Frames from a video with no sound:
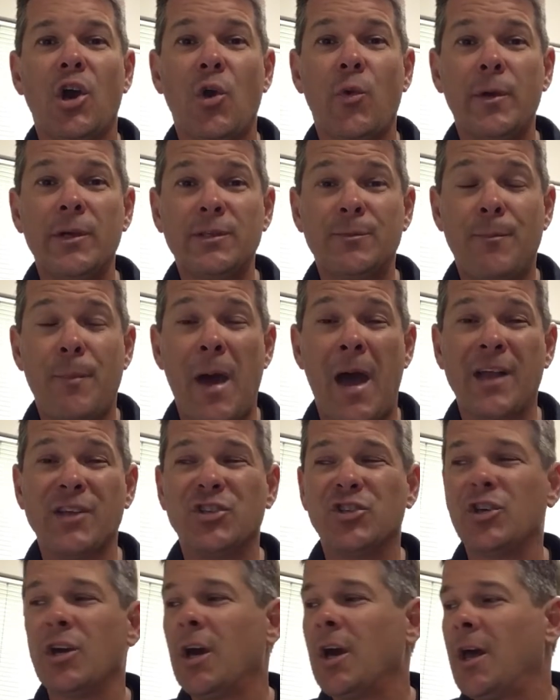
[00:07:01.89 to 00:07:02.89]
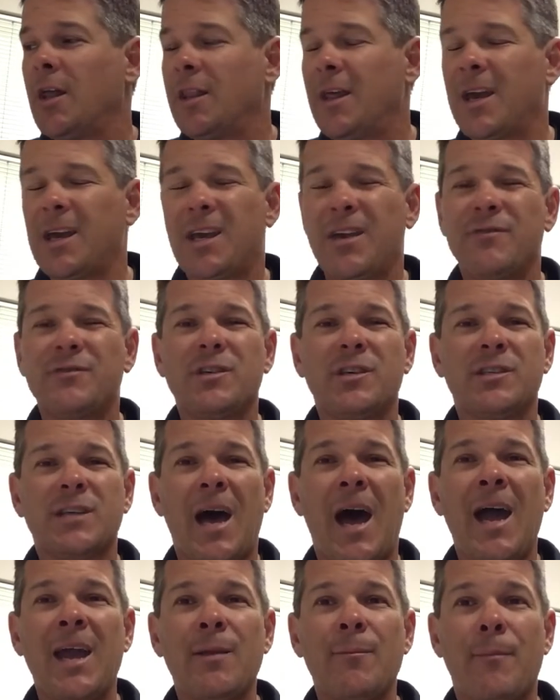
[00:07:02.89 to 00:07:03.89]
quiz badge. That gives us
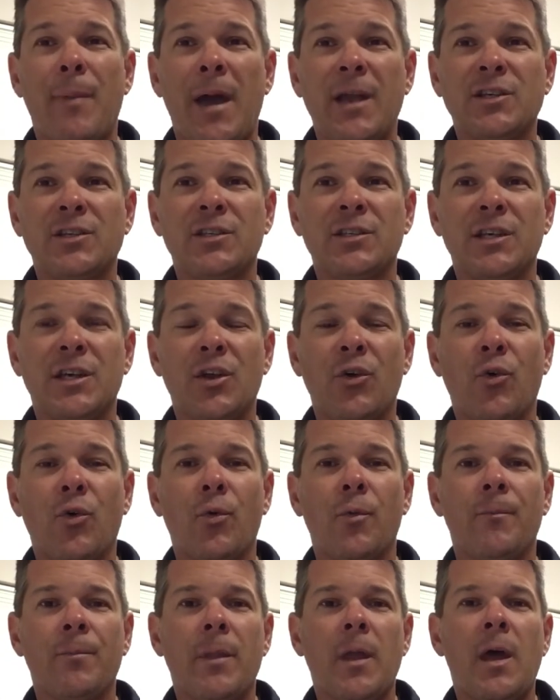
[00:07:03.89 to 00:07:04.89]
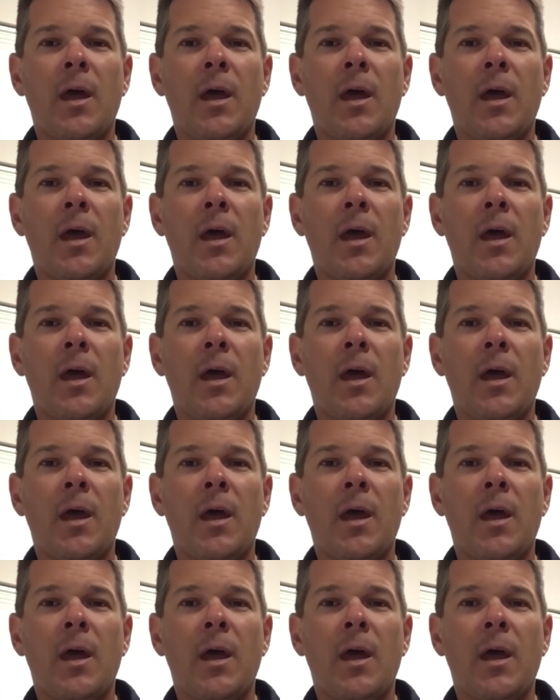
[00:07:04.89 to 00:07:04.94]
8 badges in all.